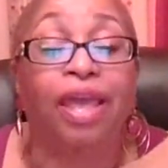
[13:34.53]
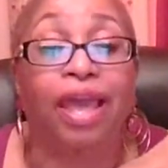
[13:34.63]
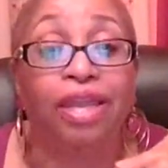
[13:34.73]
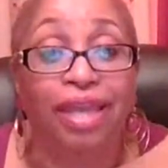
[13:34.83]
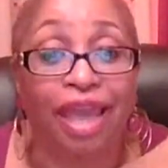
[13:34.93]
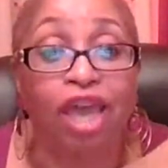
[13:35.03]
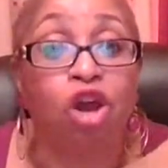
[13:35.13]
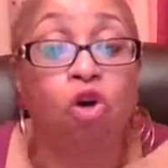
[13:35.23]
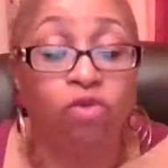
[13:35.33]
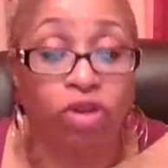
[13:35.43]
and you can't
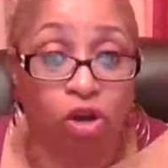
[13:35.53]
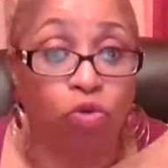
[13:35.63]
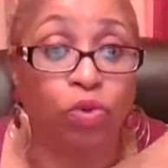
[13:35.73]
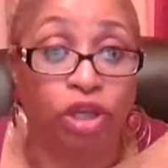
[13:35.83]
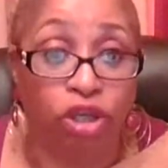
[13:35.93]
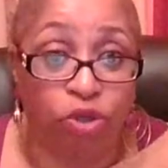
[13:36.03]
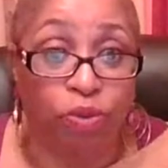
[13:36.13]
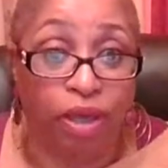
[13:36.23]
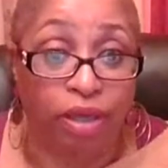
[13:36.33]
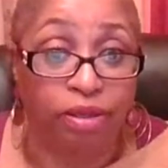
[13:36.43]
overload when you do
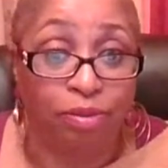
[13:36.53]
eat.